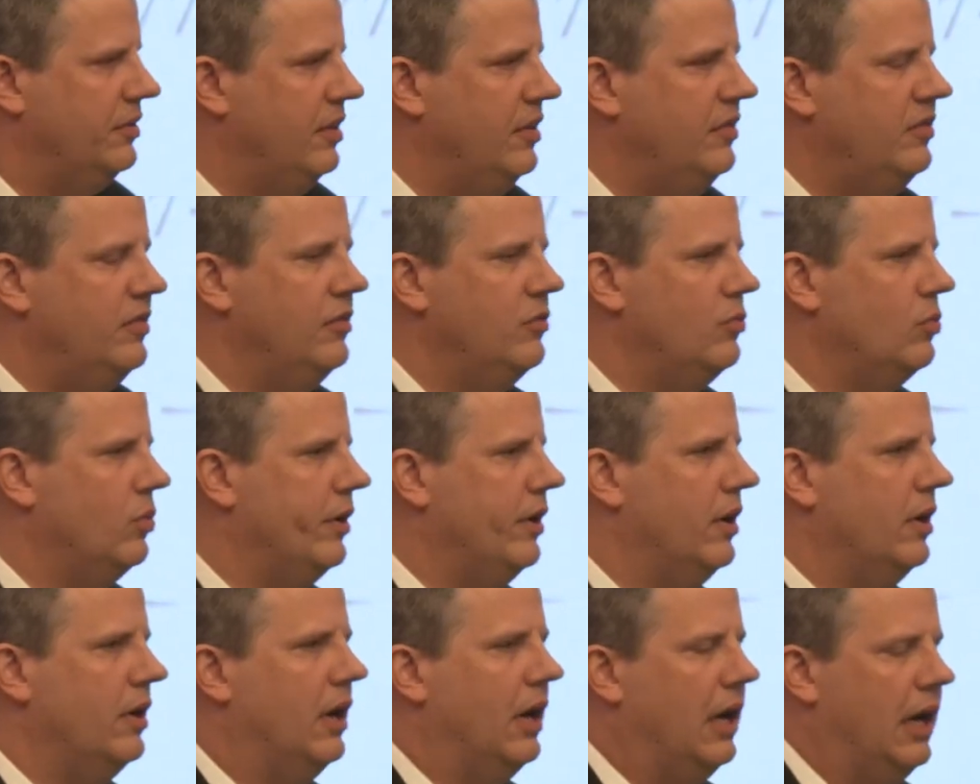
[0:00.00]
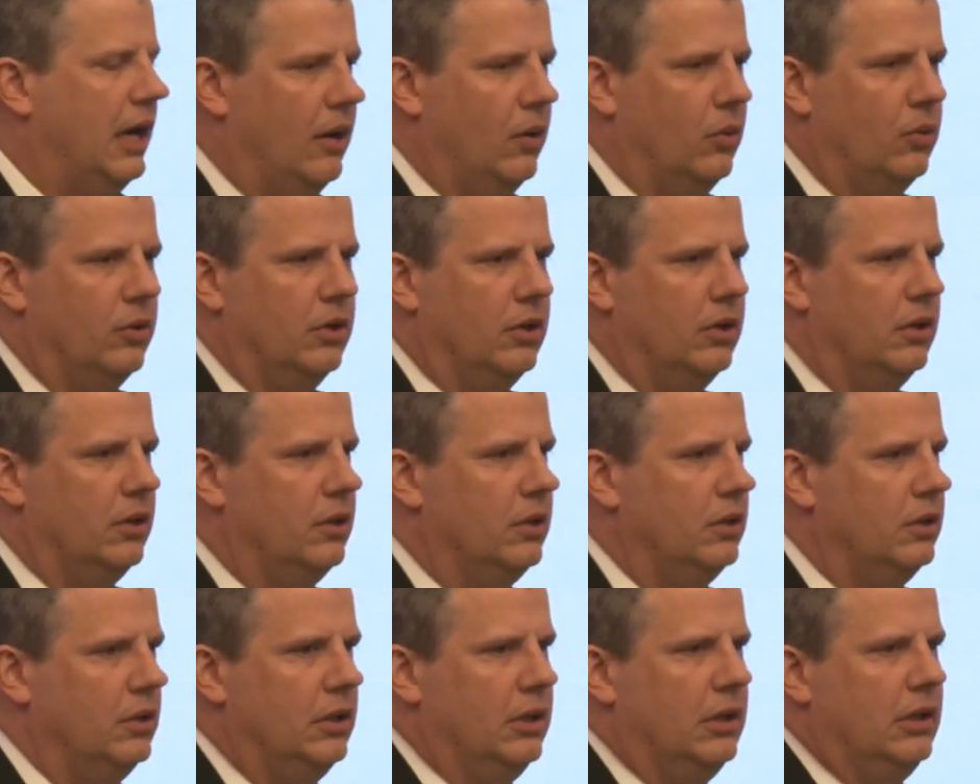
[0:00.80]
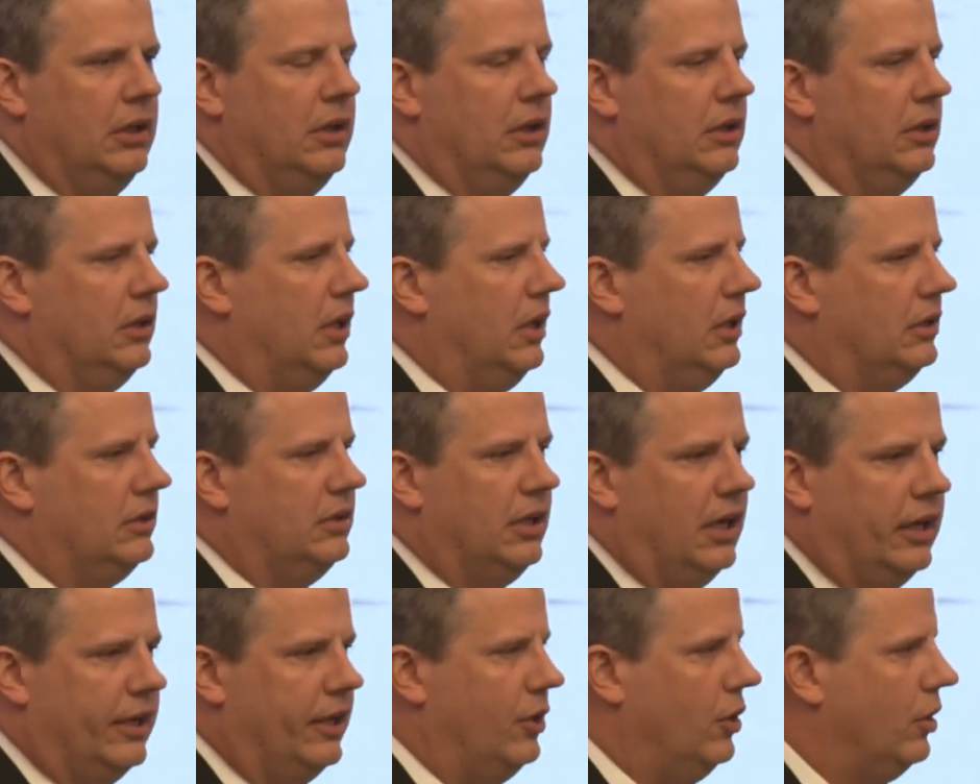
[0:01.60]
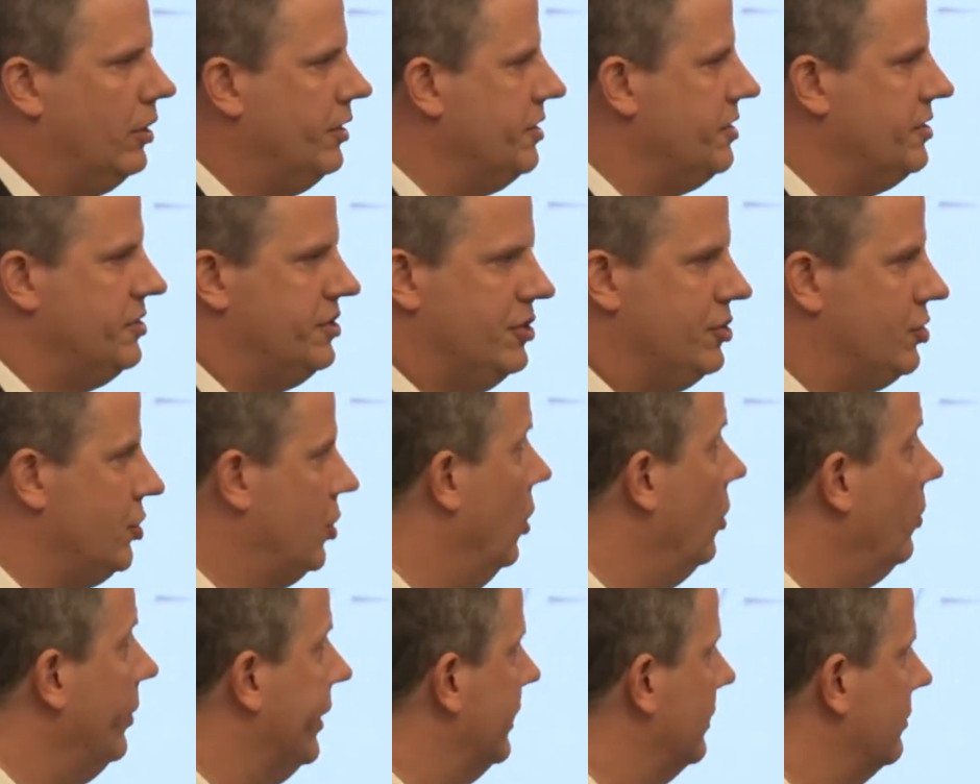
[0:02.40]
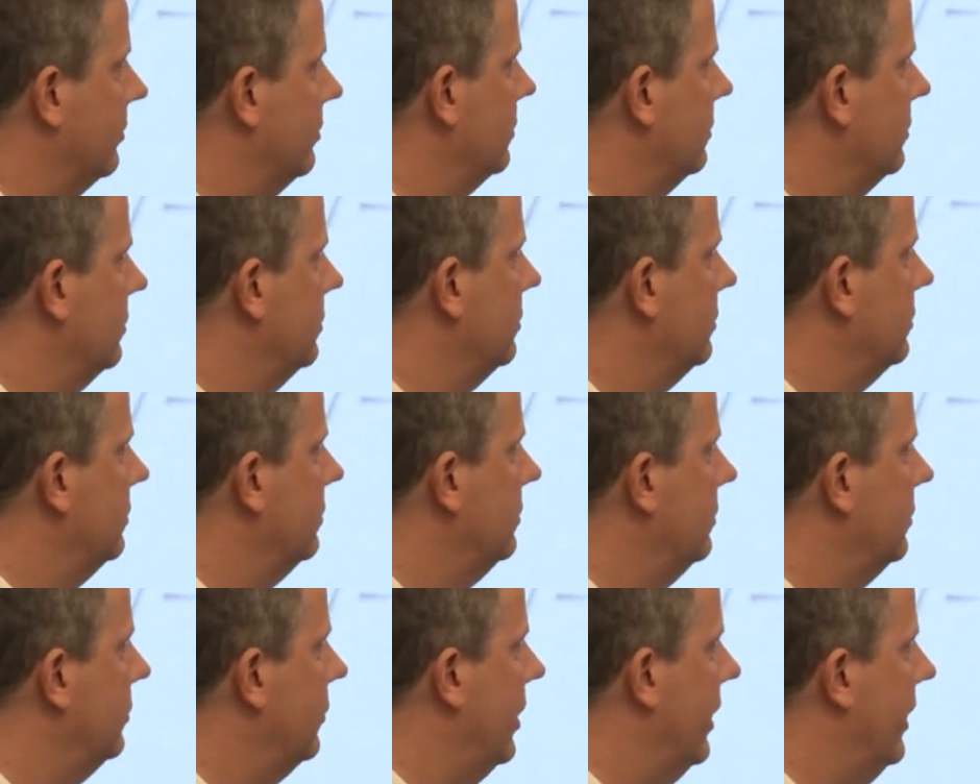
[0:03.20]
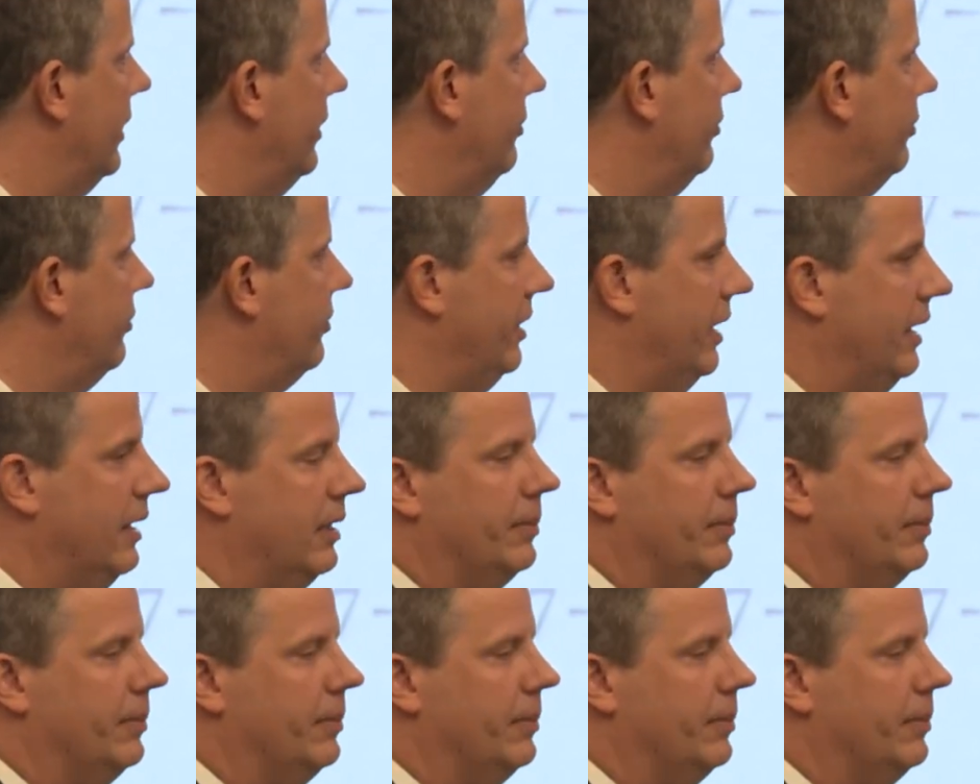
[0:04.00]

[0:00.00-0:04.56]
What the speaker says: this is where our target audience is going, right? Think